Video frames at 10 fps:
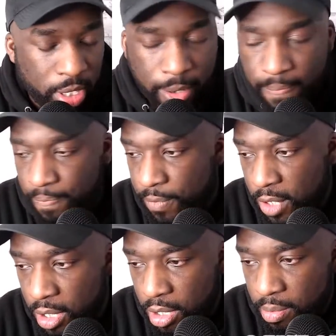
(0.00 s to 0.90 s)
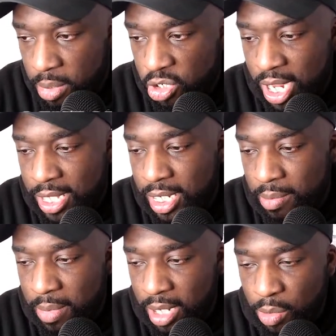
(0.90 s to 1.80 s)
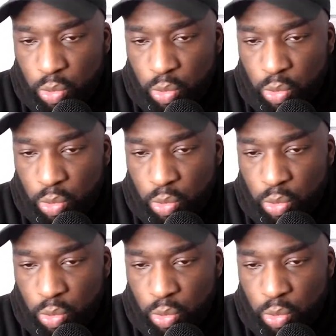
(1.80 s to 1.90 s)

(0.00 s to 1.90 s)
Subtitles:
But shout out to him, man.